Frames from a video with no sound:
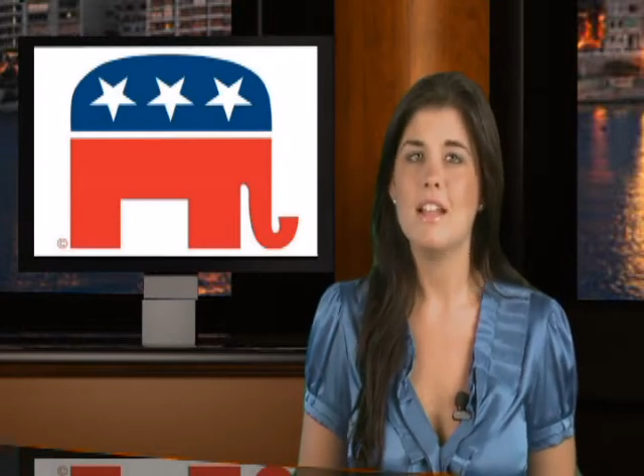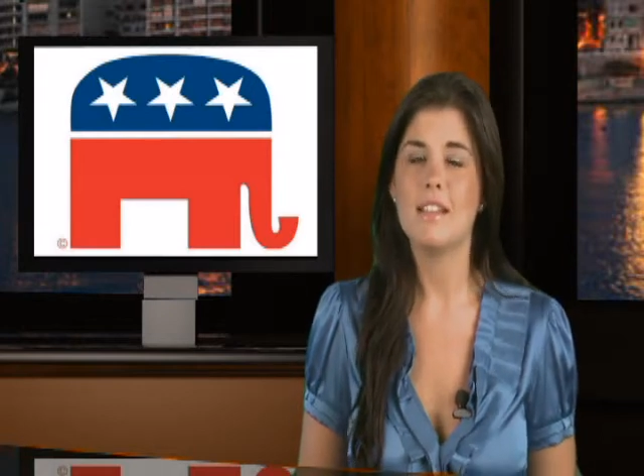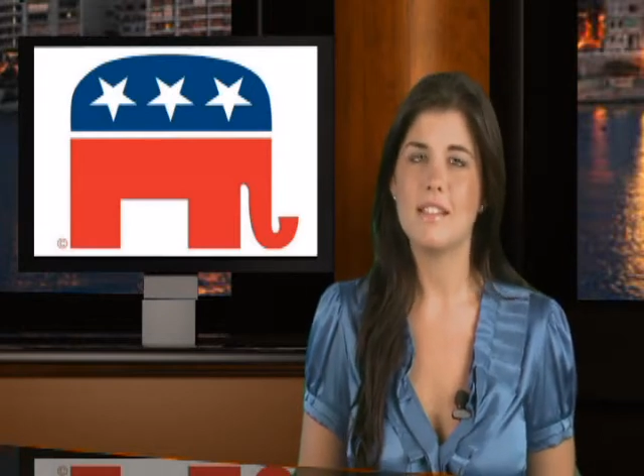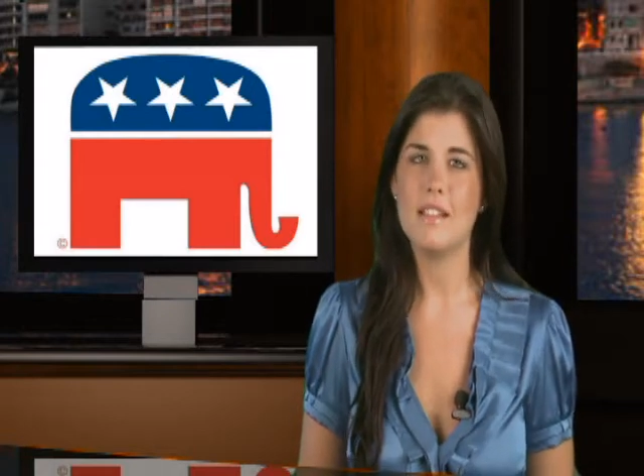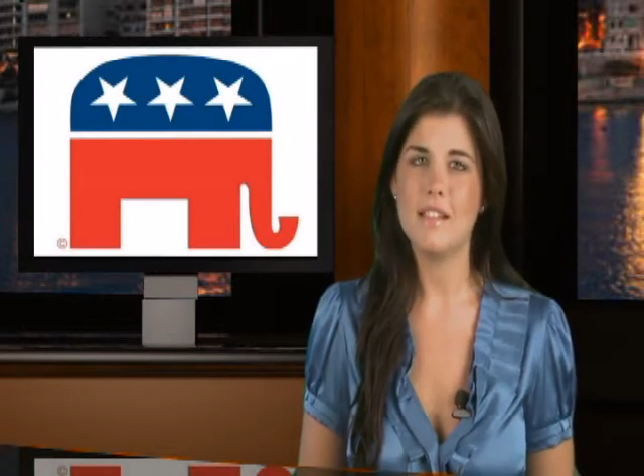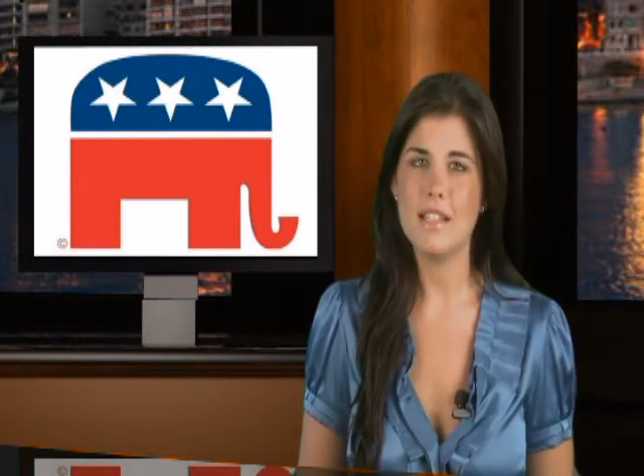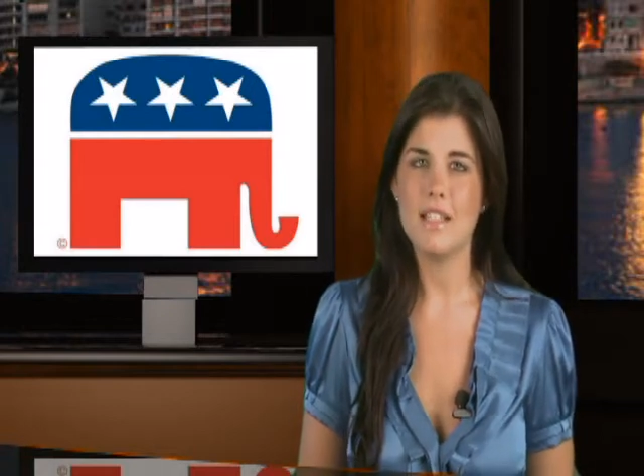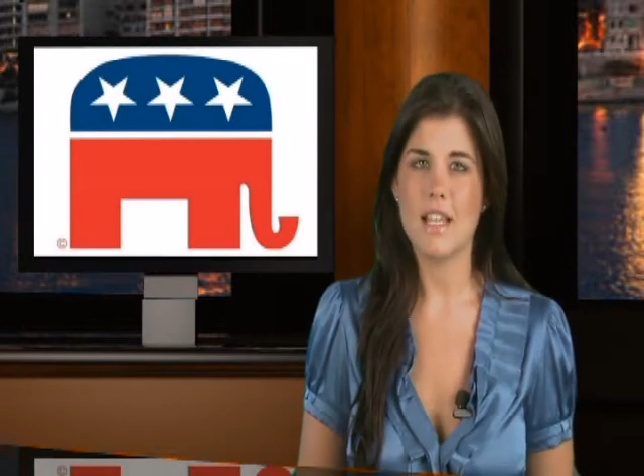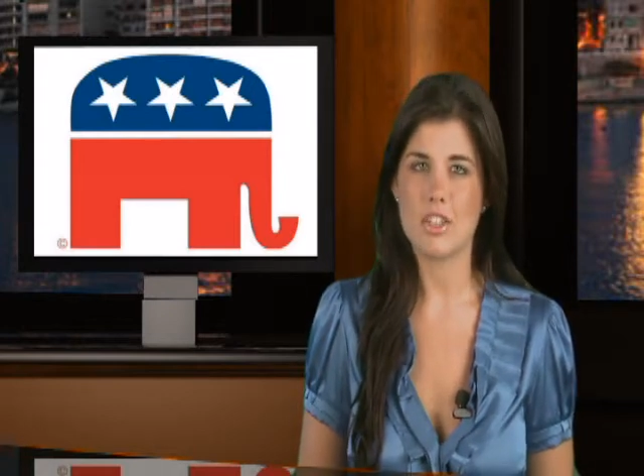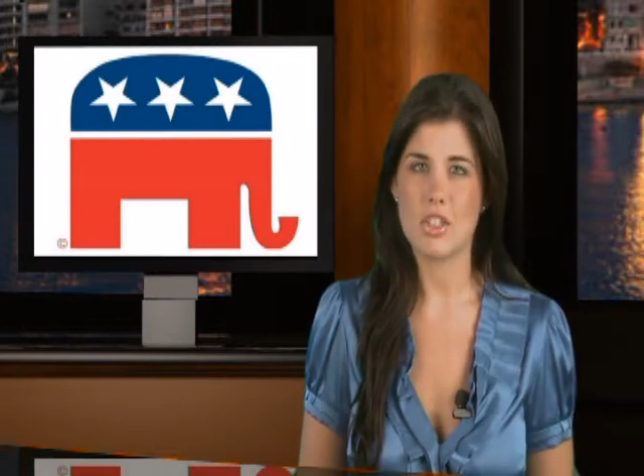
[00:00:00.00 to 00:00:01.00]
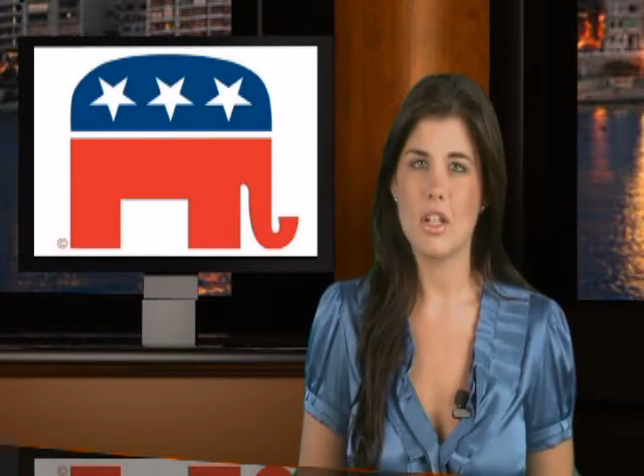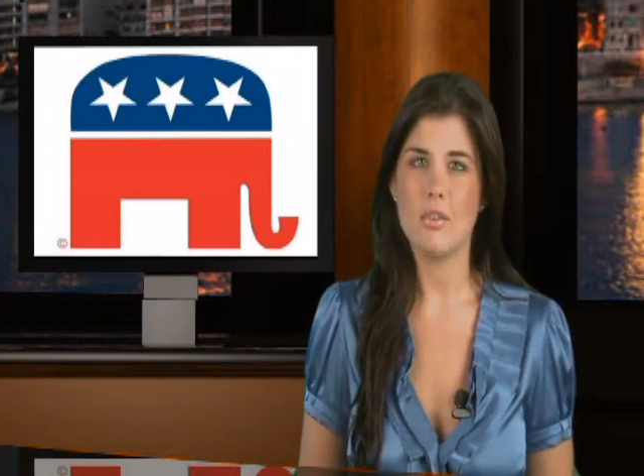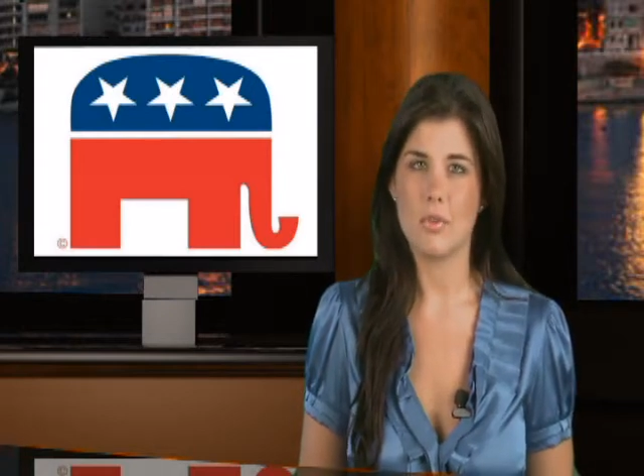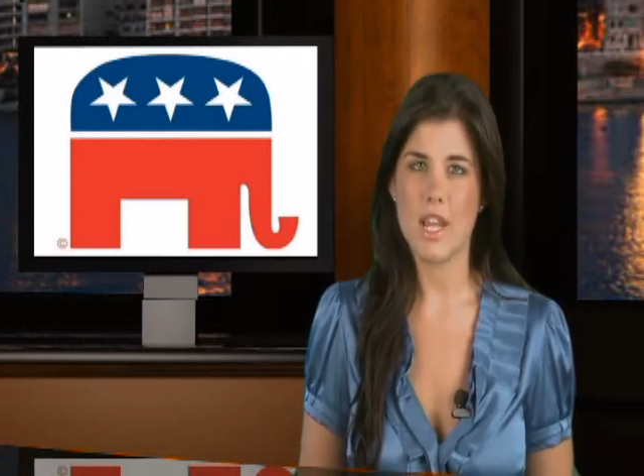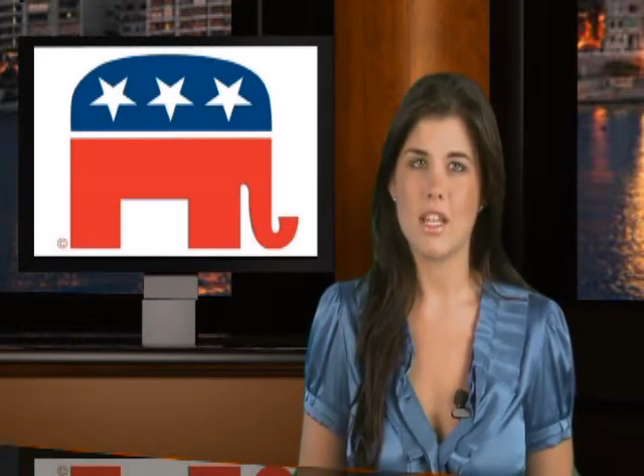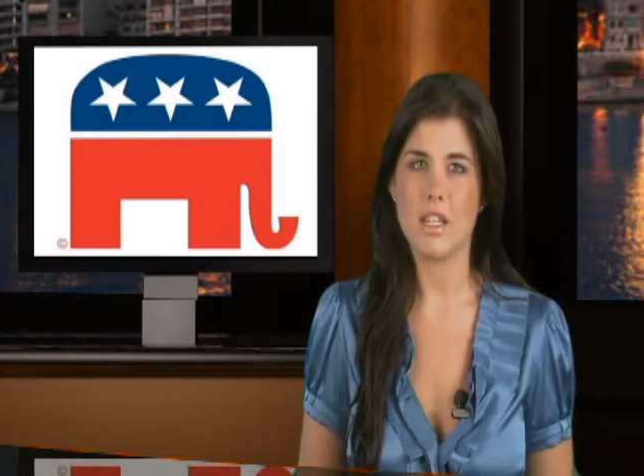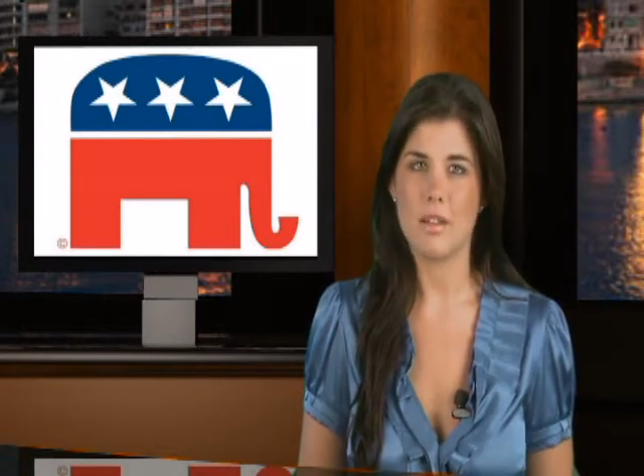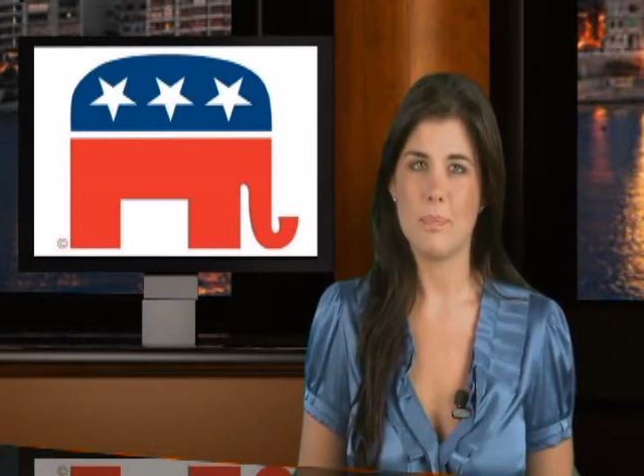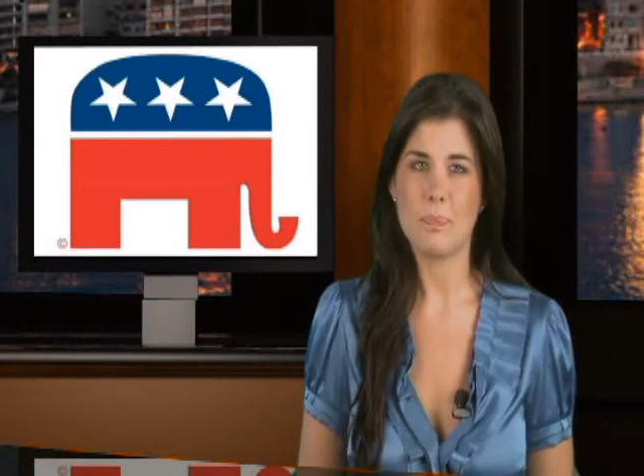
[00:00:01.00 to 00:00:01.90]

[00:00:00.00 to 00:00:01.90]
since the election of Reagan.